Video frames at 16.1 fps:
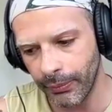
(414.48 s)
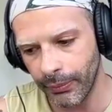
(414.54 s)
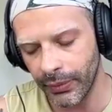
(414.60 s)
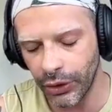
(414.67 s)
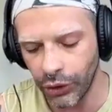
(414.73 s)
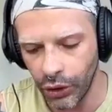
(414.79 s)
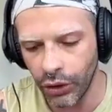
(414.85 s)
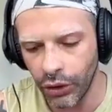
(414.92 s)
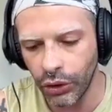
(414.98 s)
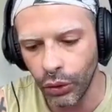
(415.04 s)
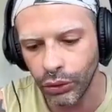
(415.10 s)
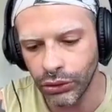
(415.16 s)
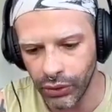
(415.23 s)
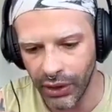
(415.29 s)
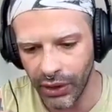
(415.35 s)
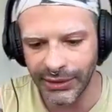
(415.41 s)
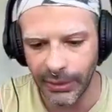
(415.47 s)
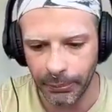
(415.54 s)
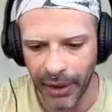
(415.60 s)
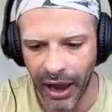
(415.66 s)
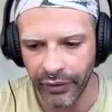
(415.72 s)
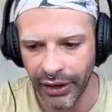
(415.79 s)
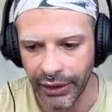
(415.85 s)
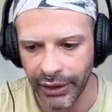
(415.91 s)
you trace a
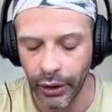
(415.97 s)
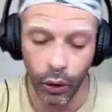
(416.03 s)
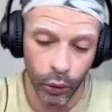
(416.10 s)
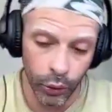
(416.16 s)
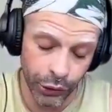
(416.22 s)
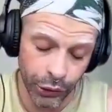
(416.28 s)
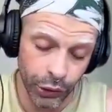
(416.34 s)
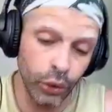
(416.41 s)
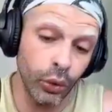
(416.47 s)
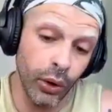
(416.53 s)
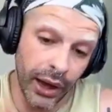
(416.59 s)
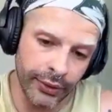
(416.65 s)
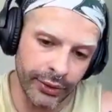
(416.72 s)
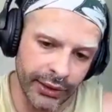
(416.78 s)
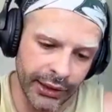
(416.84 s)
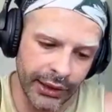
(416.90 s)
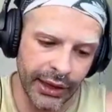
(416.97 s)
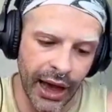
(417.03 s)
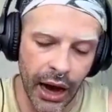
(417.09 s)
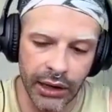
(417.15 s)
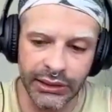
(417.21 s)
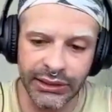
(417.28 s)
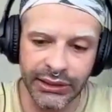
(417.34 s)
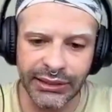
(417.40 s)
parallel, or you and the
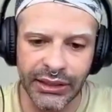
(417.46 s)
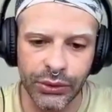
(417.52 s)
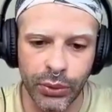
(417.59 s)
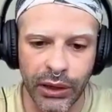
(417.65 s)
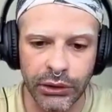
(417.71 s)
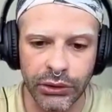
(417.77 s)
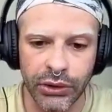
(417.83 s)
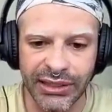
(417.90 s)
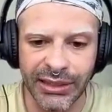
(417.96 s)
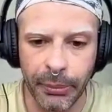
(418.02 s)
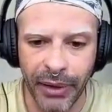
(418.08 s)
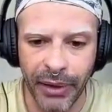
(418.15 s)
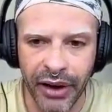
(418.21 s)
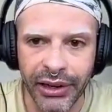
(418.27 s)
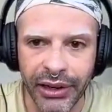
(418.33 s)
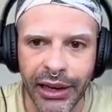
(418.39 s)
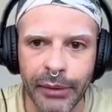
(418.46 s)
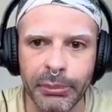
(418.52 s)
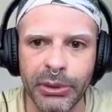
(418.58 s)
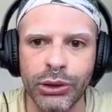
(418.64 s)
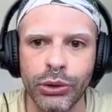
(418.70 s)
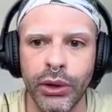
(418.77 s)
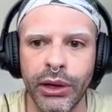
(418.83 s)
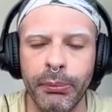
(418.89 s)
artist as well, trace a parallel
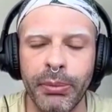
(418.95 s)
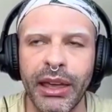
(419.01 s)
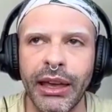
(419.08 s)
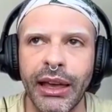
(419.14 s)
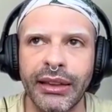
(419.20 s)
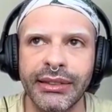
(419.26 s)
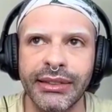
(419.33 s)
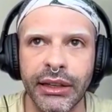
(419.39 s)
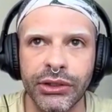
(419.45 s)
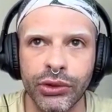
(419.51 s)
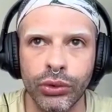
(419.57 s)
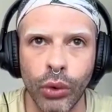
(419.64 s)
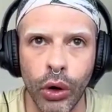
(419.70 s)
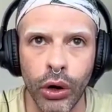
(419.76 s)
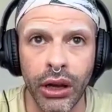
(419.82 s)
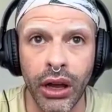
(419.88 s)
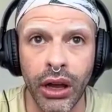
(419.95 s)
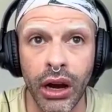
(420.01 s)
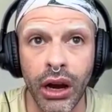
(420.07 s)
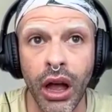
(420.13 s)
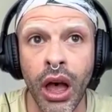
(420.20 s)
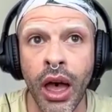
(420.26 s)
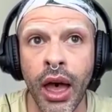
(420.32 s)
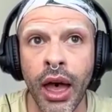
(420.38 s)
between being a sex
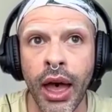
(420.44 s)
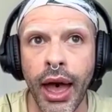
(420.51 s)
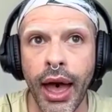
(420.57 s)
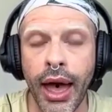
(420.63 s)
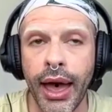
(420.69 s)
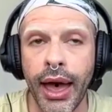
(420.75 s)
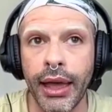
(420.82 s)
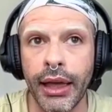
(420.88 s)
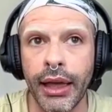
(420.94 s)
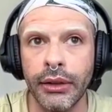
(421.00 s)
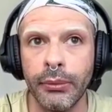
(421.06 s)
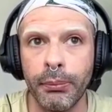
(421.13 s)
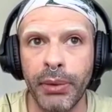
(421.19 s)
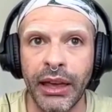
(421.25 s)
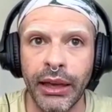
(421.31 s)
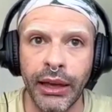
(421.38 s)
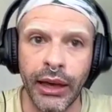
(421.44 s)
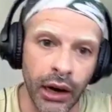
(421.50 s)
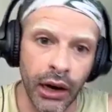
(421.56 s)
worker and being an